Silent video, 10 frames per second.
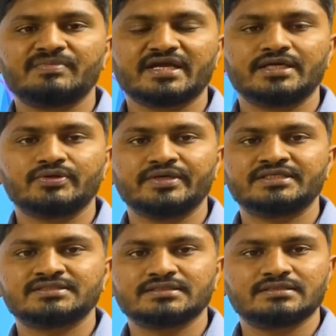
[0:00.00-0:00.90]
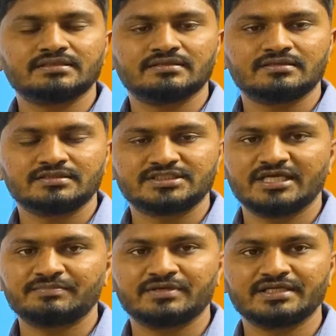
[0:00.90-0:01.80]
back into its
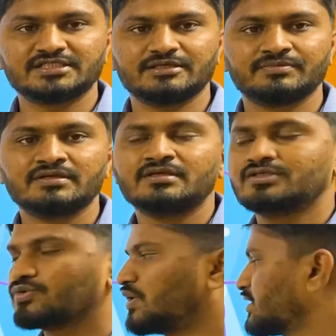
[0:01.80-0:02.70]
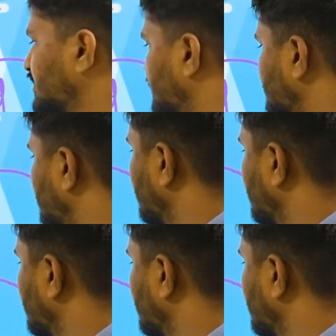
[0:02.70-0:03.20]
reshape. So what they did is